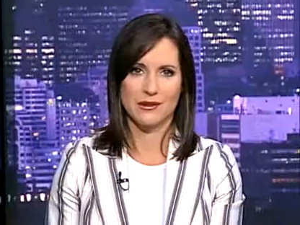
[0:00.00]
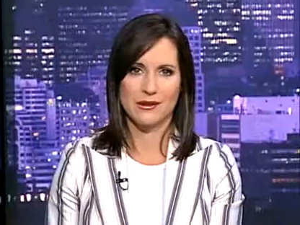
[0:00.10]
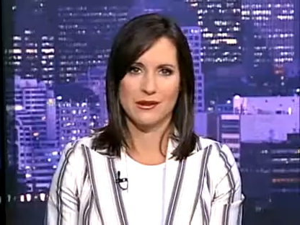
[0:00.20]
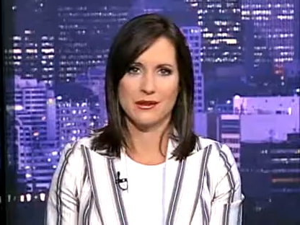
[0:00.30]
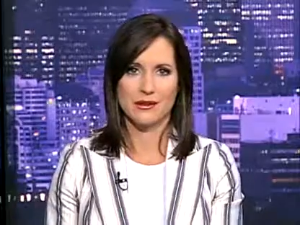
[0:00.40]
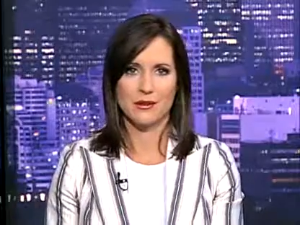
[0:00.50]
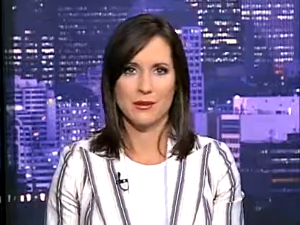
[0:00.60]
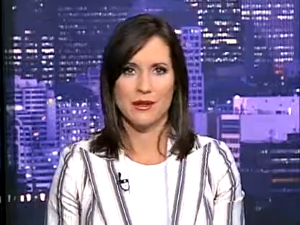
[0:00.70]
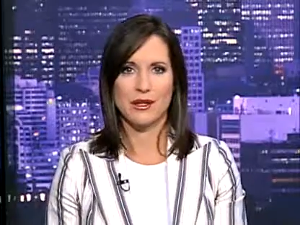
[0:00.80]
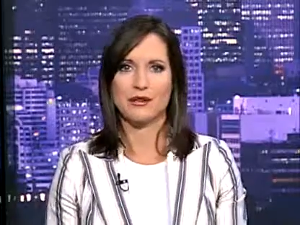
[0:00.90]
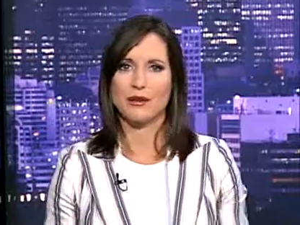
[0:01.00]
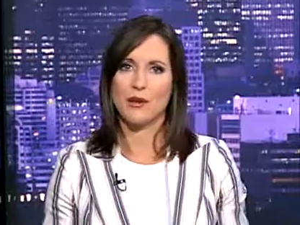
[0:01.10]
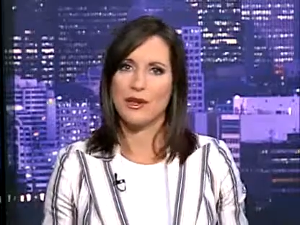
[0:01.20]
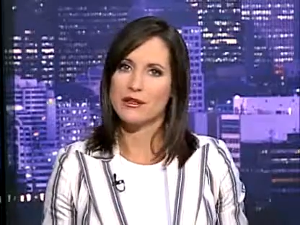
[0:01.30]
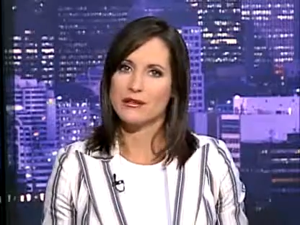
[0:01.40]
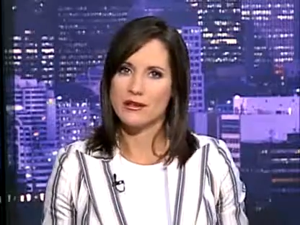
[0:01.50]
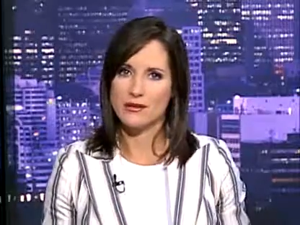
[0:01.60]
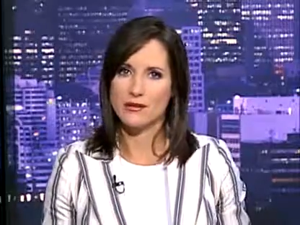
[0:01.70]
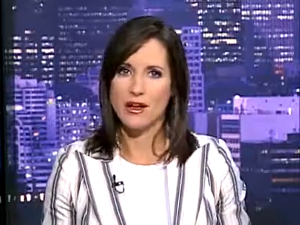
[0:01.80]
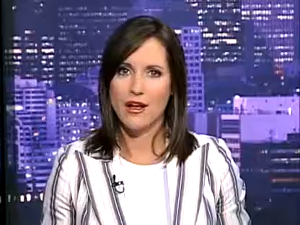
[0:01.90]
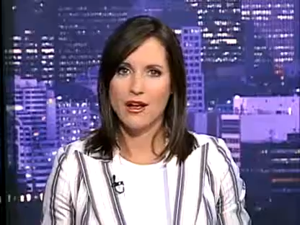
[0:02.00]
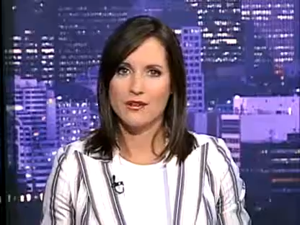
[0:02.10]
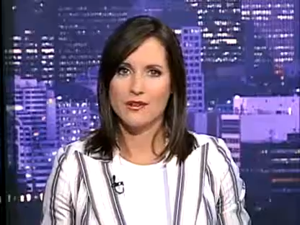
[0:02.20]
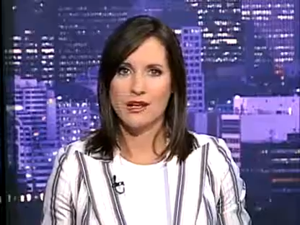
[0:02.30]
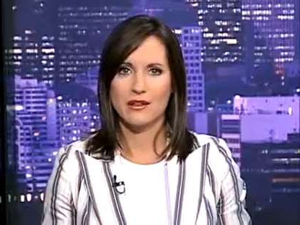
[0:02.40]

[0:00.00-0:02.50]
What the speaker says: is with the Illinois Institute of